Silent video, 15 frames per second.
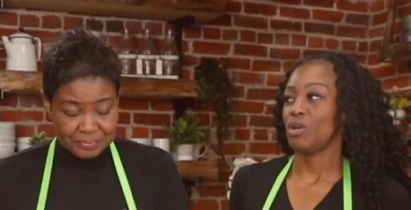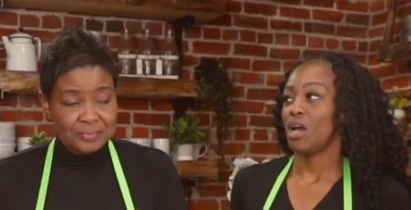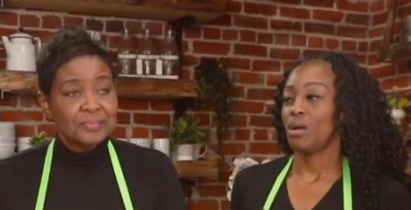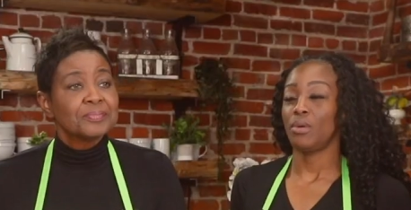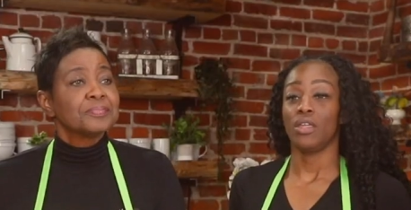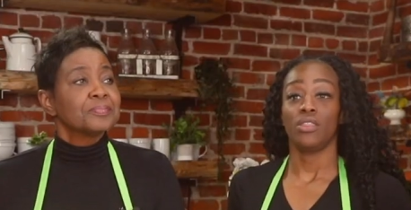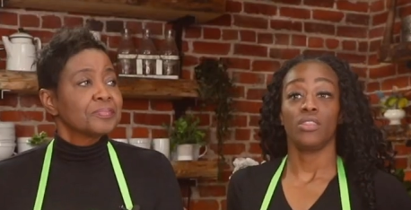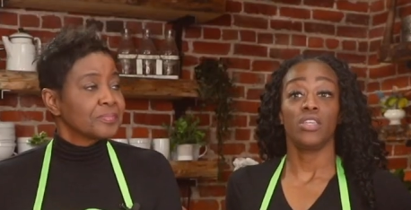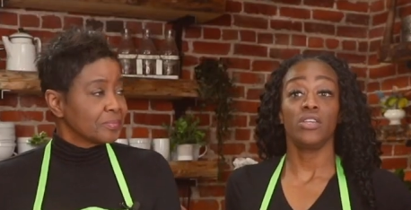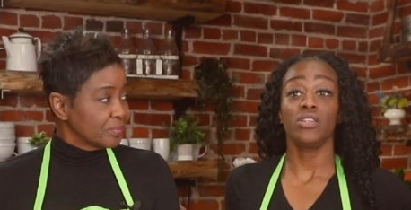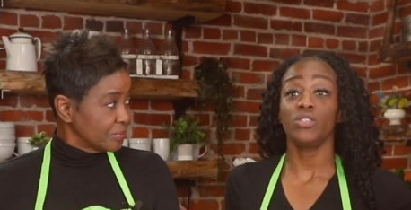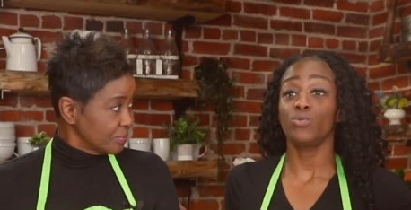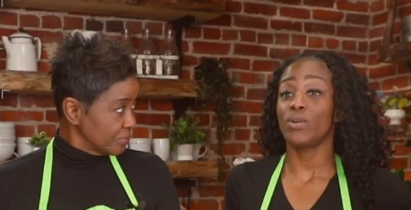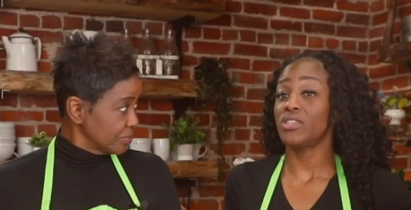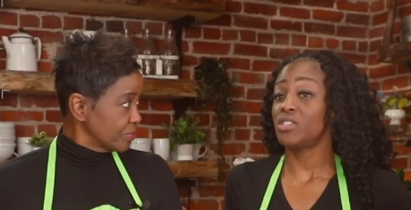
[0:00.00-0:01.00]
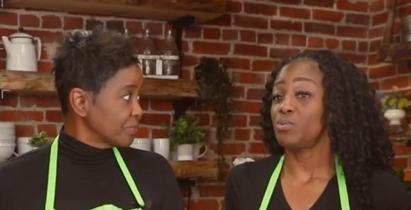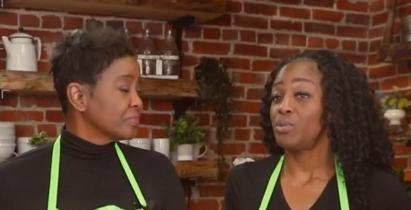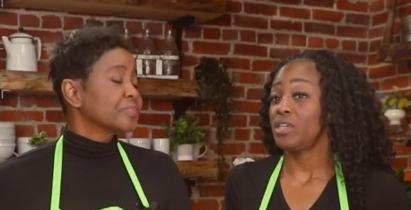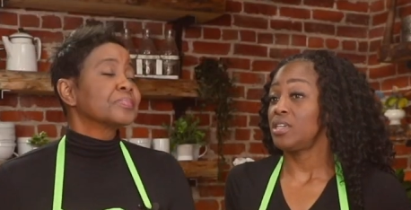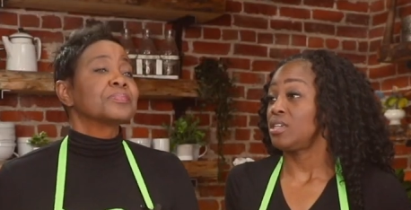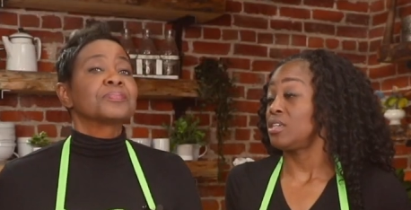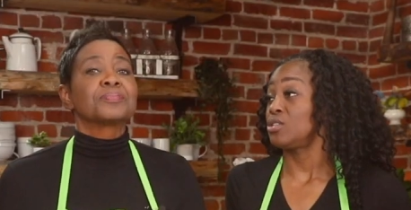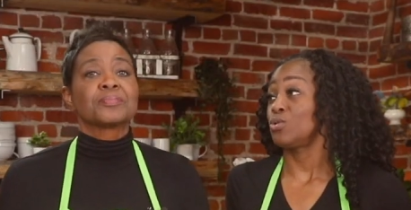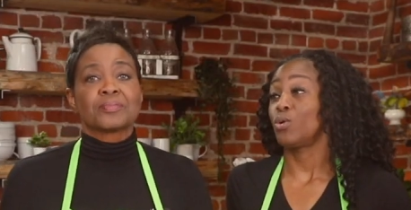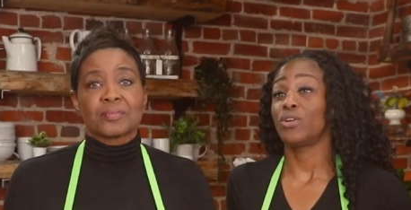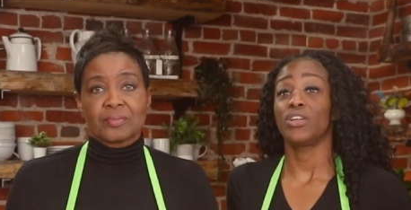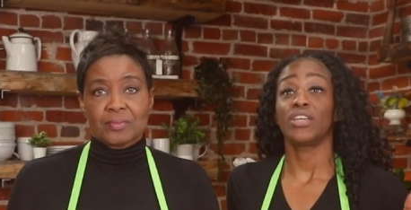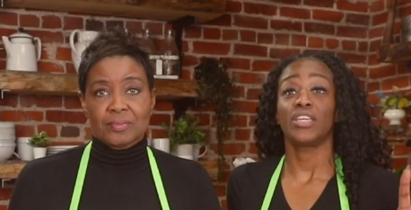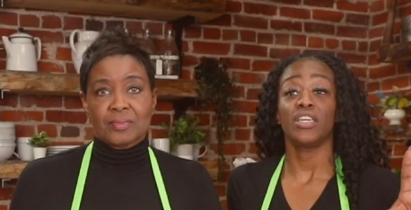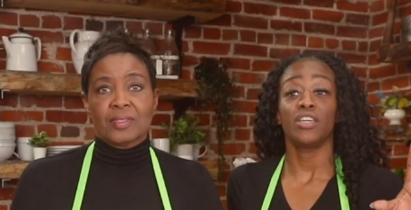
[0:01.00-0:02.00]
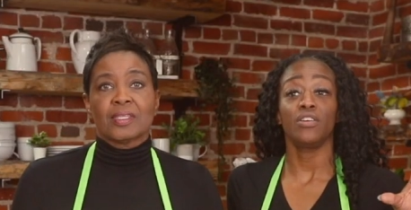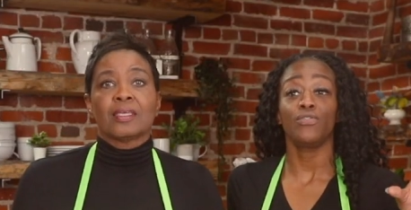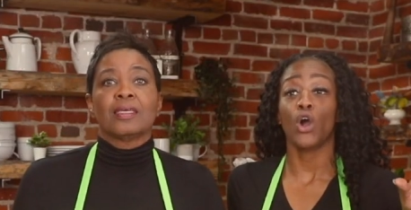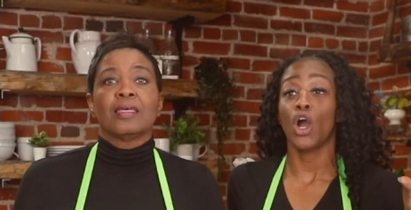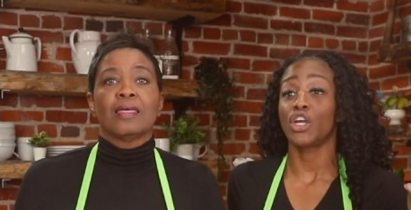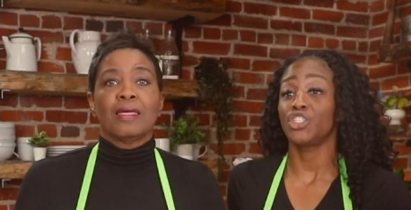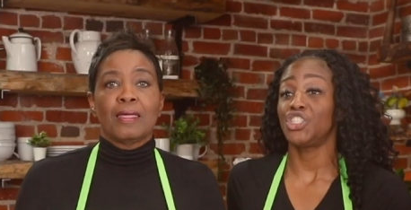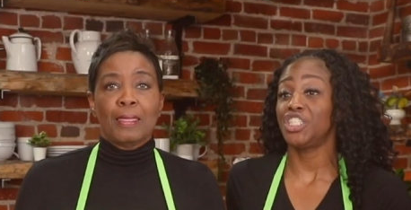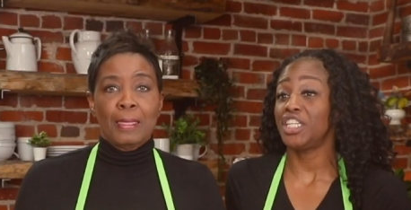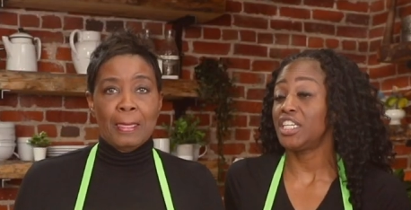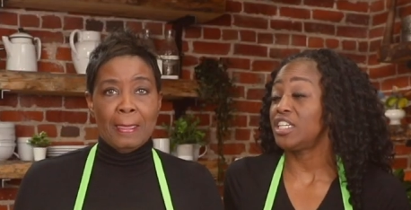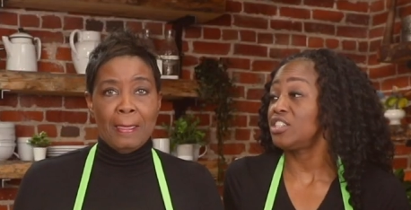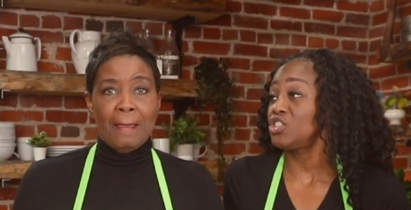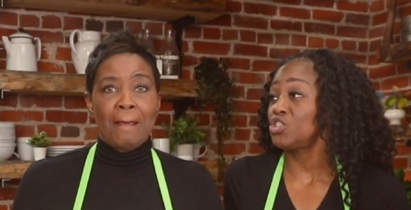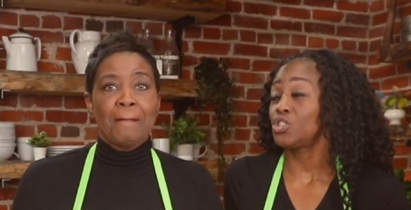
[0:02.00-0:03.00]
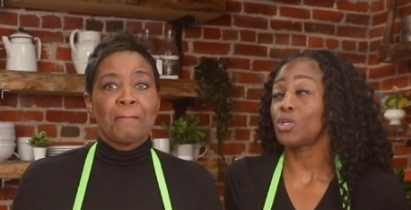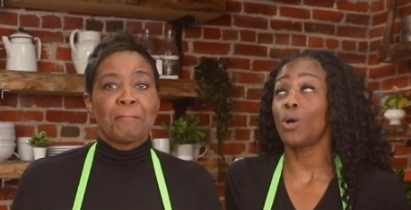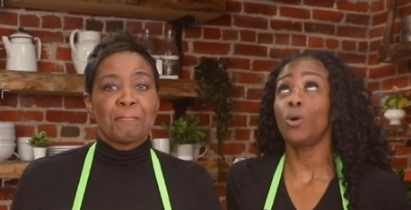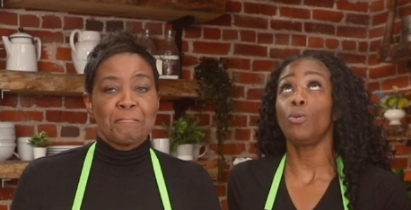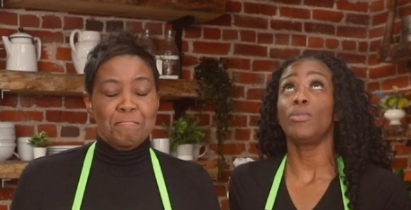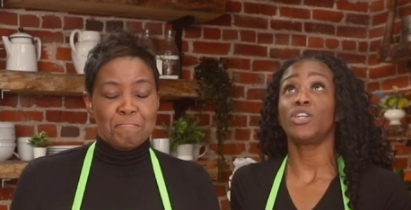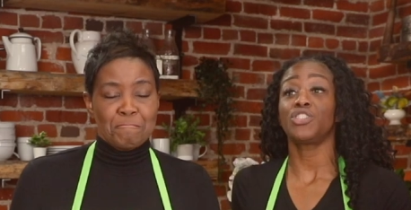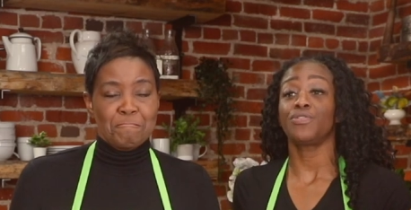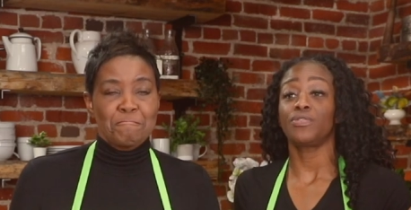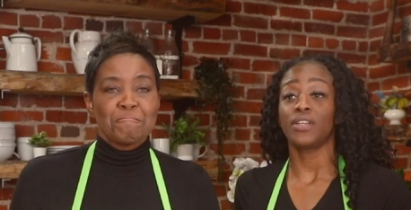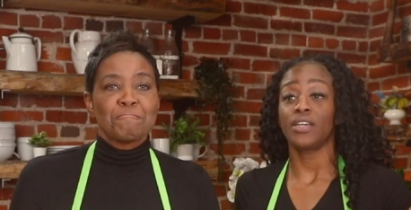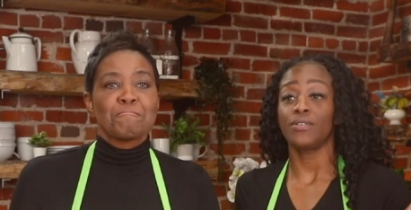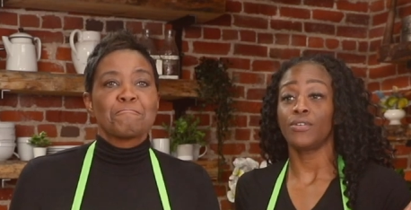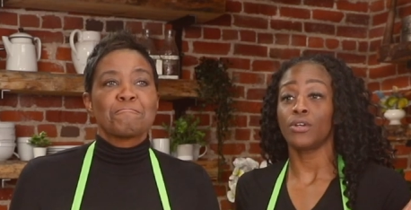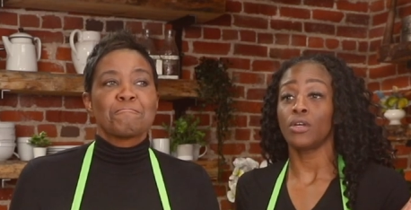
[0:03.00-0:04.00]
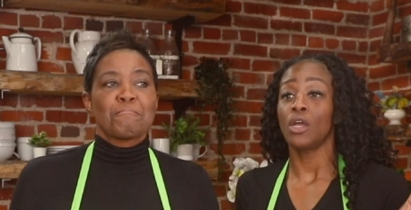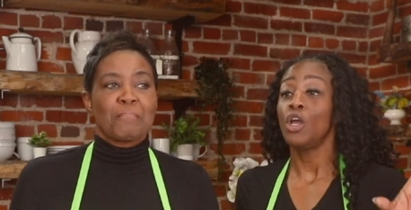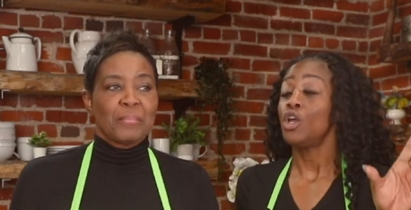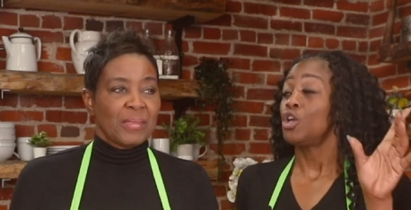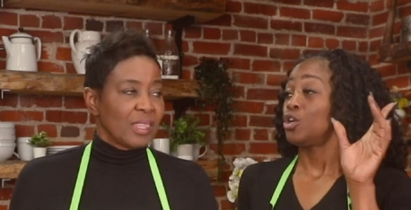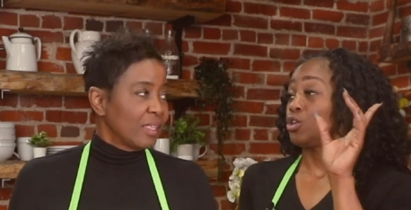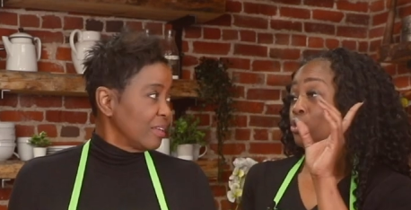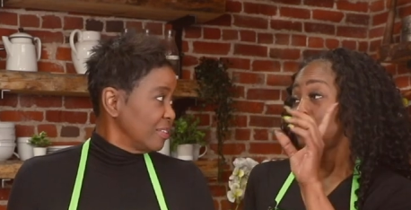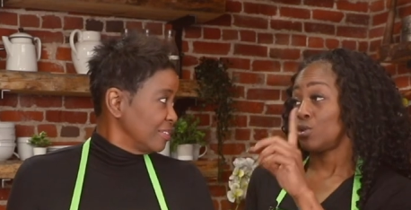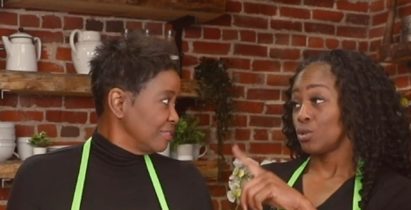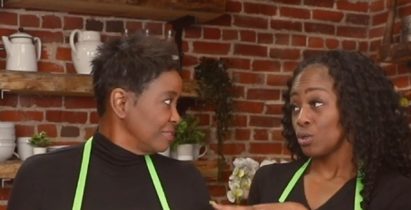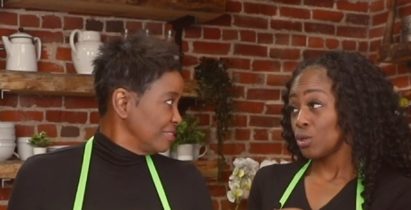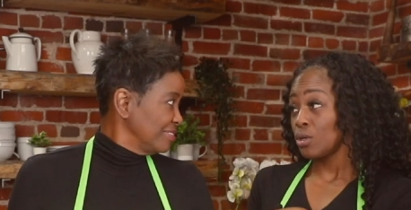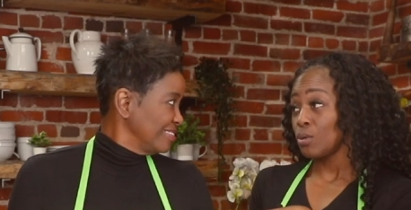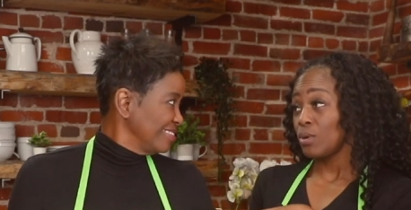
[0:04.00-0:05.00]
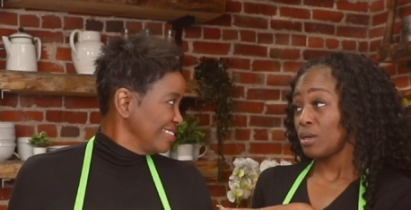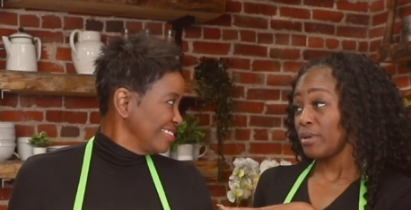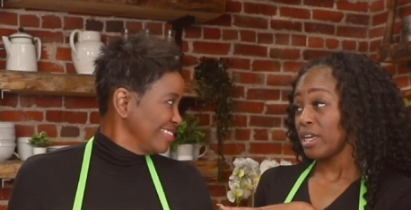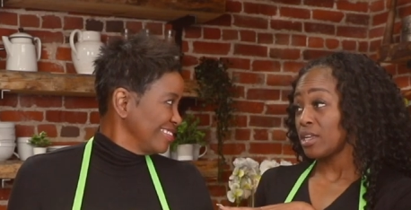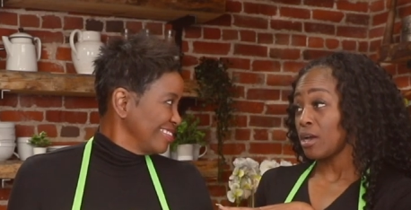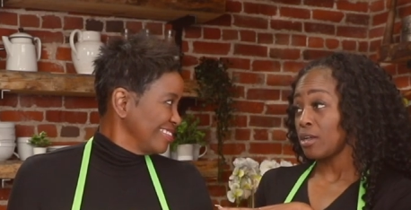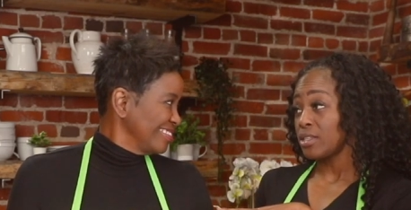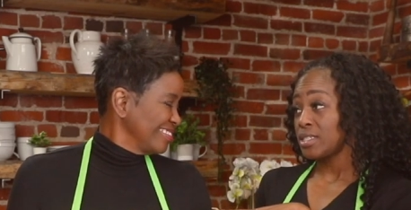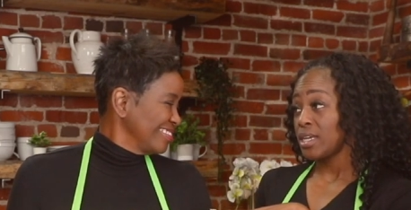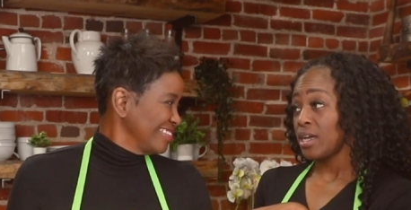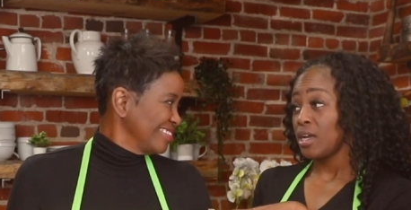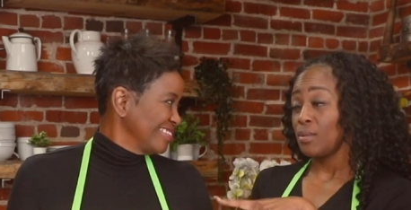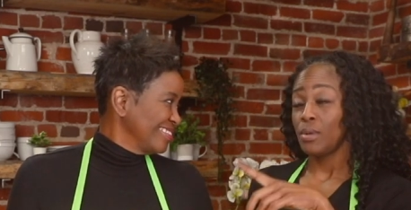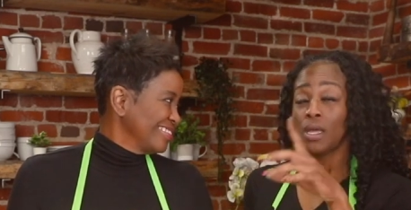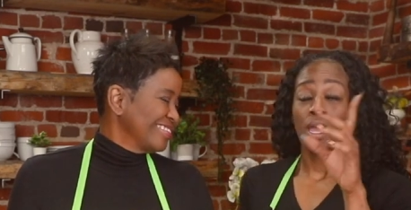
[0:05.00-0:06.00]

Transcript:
Speaker 1: Mom, and this recipe is going to give our chicken so much flavor. You're going to want to make it all the time,